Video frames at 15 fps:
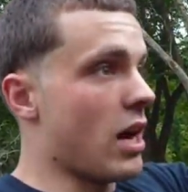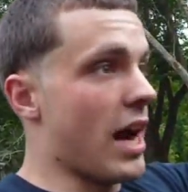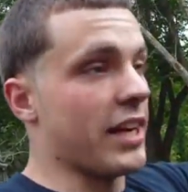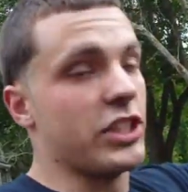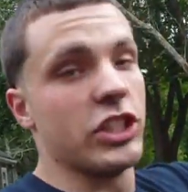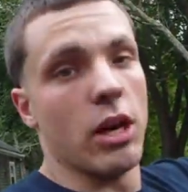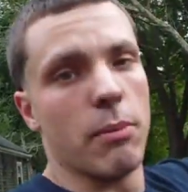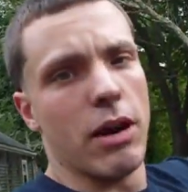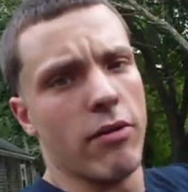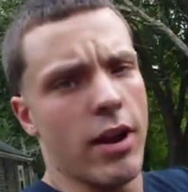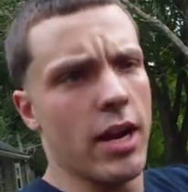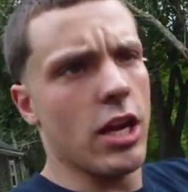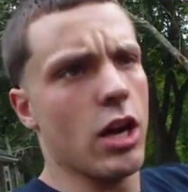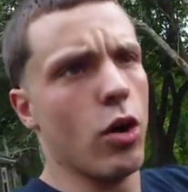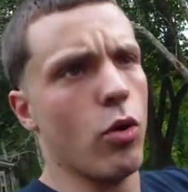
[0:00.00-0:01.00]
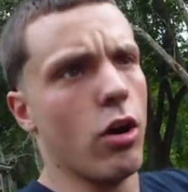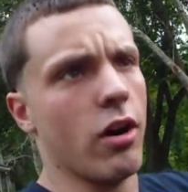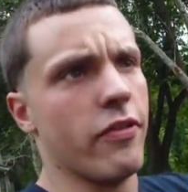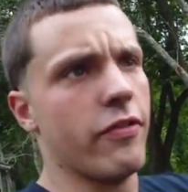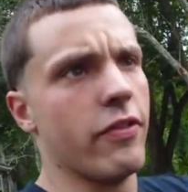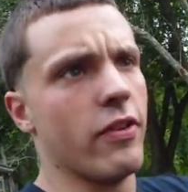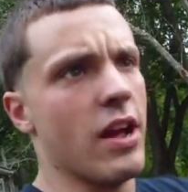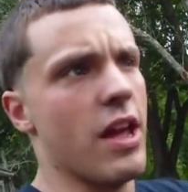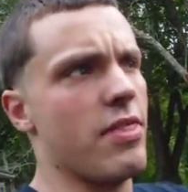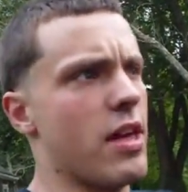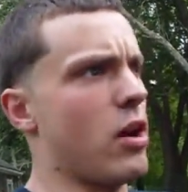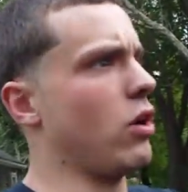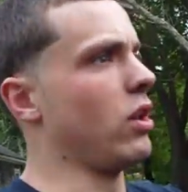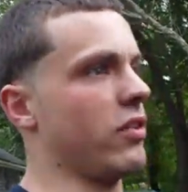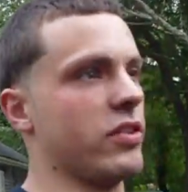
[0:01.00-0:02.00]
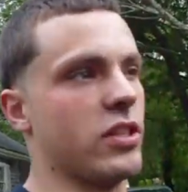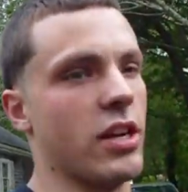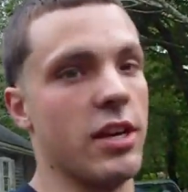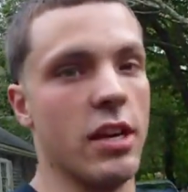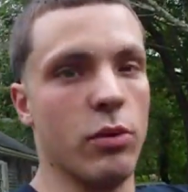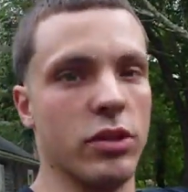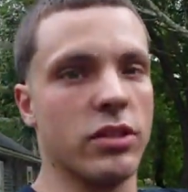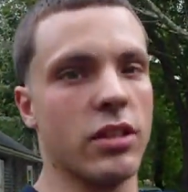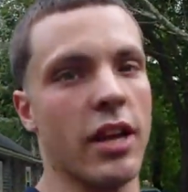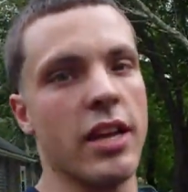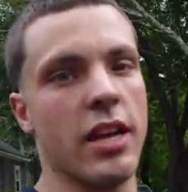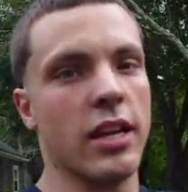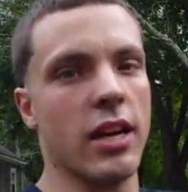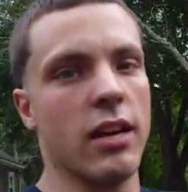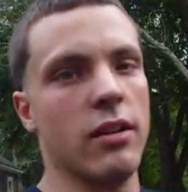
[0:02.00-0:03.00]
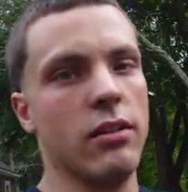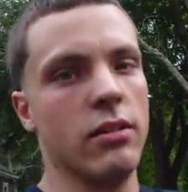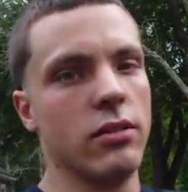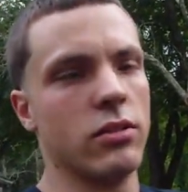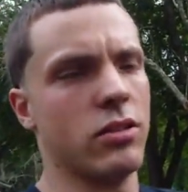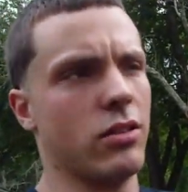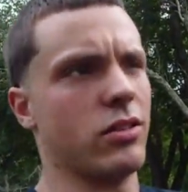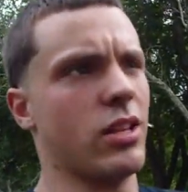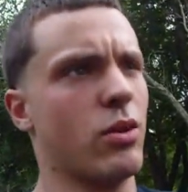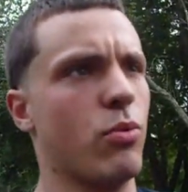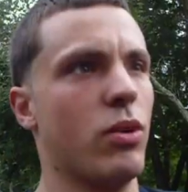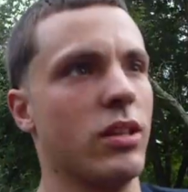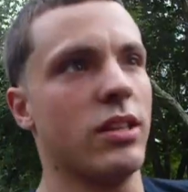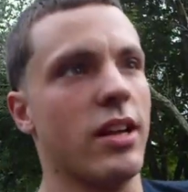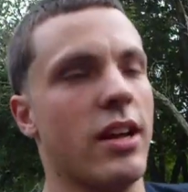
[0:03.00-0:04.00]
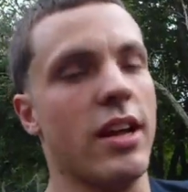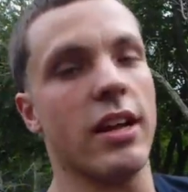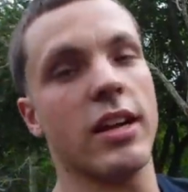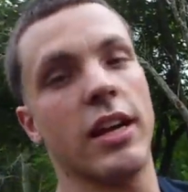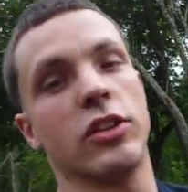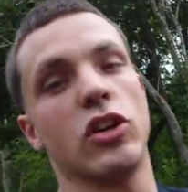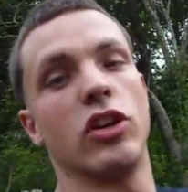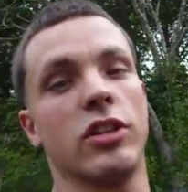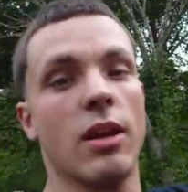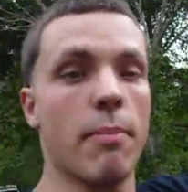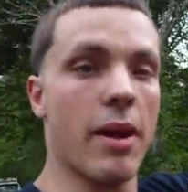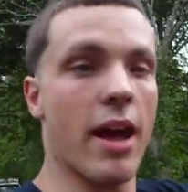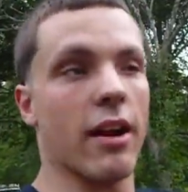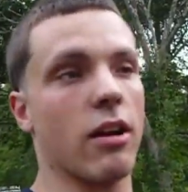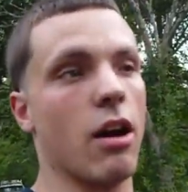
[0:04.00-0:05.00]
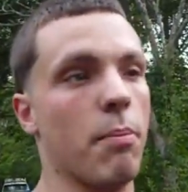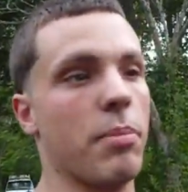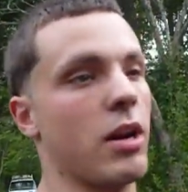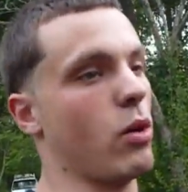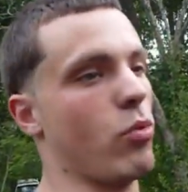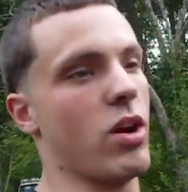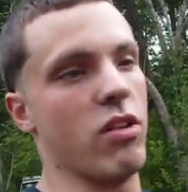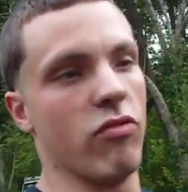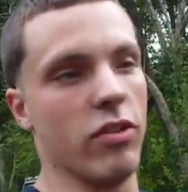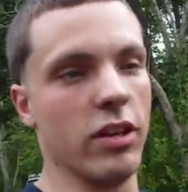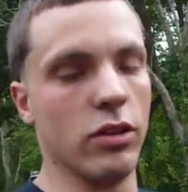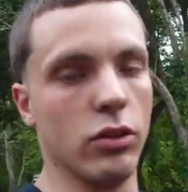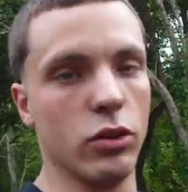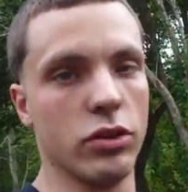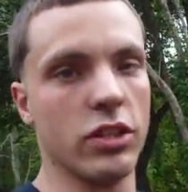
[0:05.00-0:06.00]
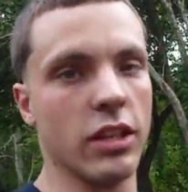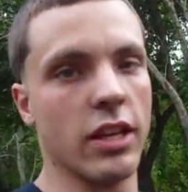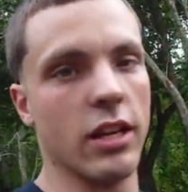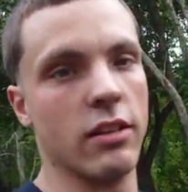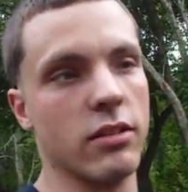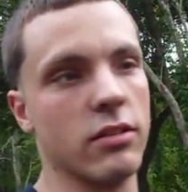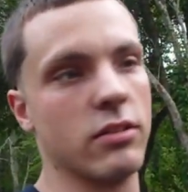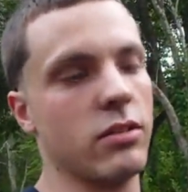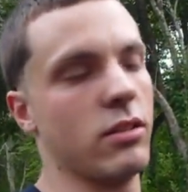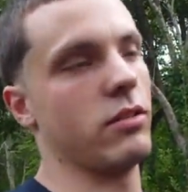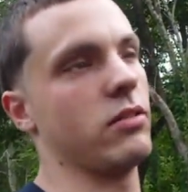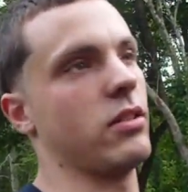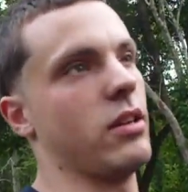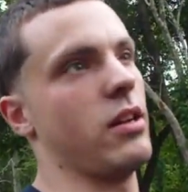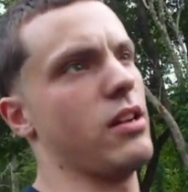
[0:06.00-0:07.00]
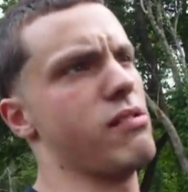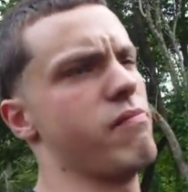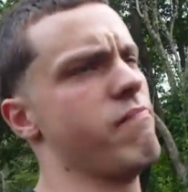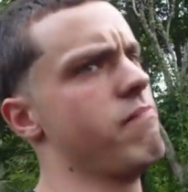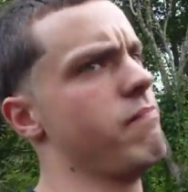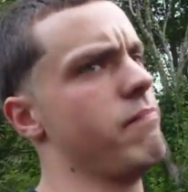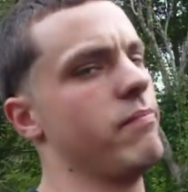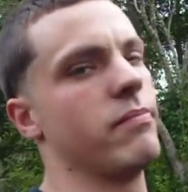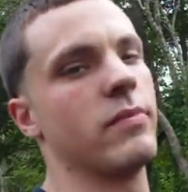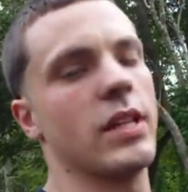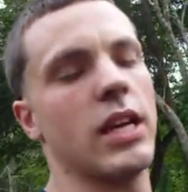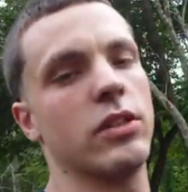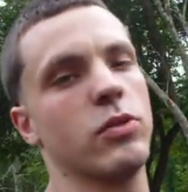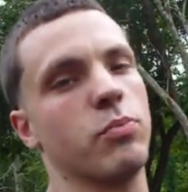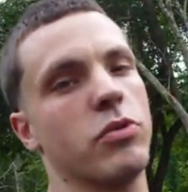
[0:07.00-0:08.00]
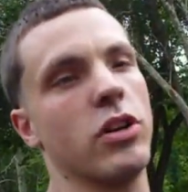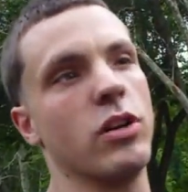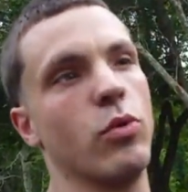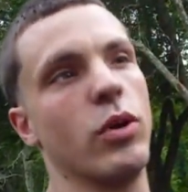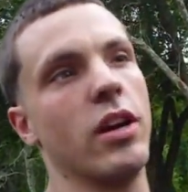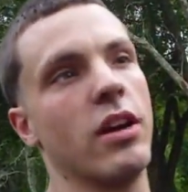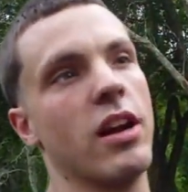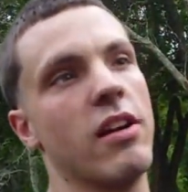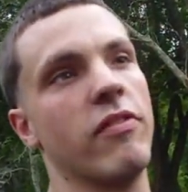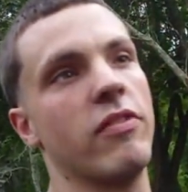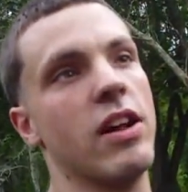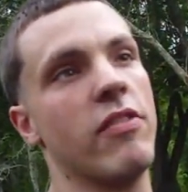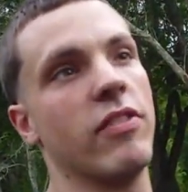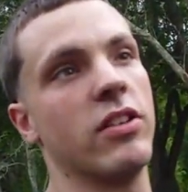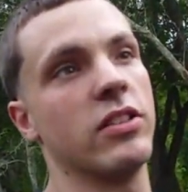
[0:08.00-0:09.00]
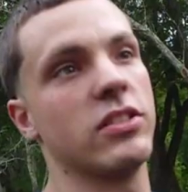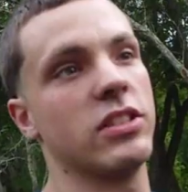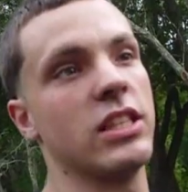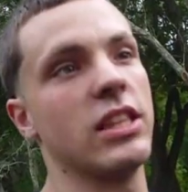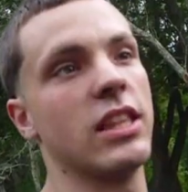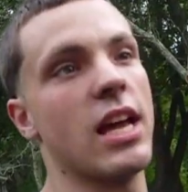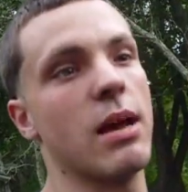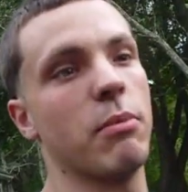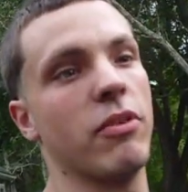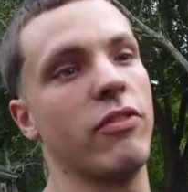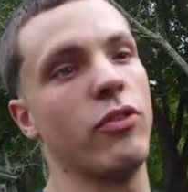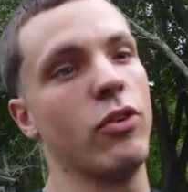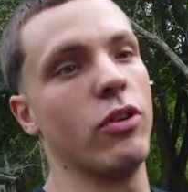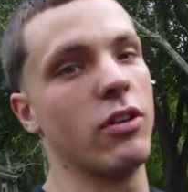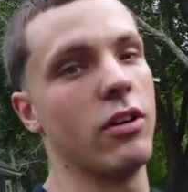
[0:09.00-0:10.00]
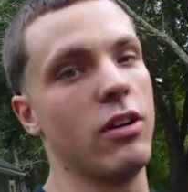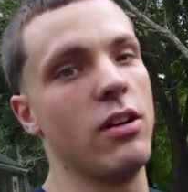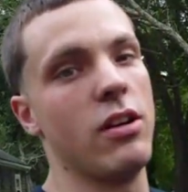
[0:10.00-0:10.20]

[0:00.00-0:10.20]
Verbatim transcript: I shut my radio off, and then all of a sudden it was tight again. So I was like, what the heck? I turned it back up, and it went real loose again. So I was like, hmm, that's pretty weird. I've never seen that before.